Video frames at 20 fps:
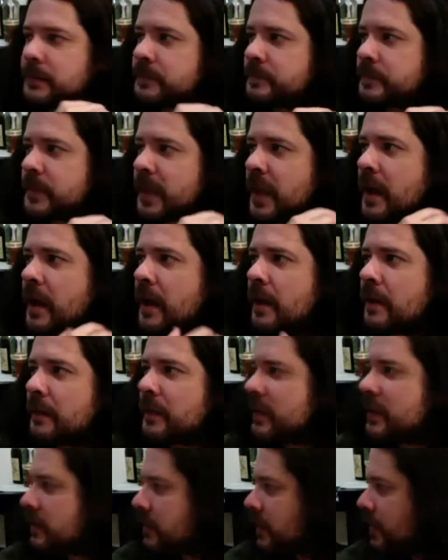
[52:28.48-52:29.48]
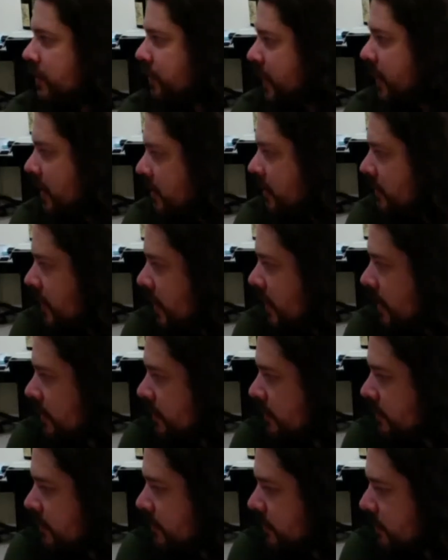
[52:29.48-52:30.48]
Yeah, these are things that
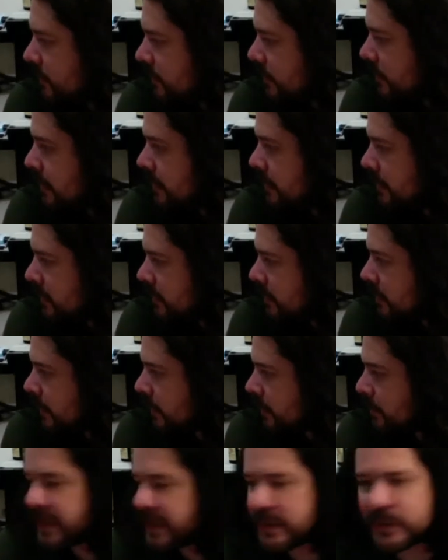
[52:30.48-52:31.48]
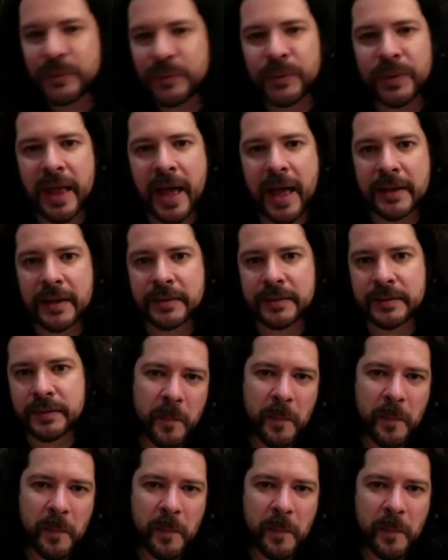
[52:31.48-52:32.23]
are meant to last.